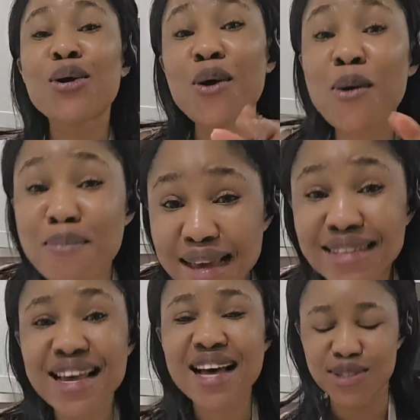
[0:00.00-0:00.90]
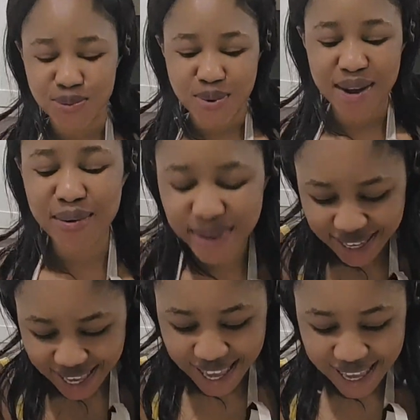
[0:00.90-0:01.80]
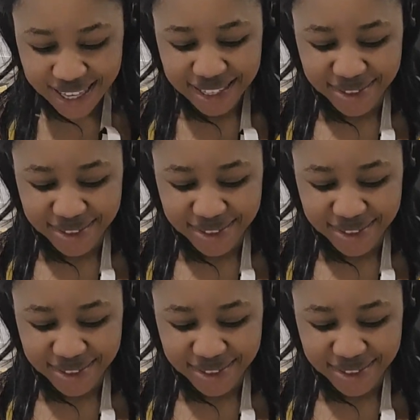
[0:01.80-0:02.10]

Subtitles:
Comment as well. Okay,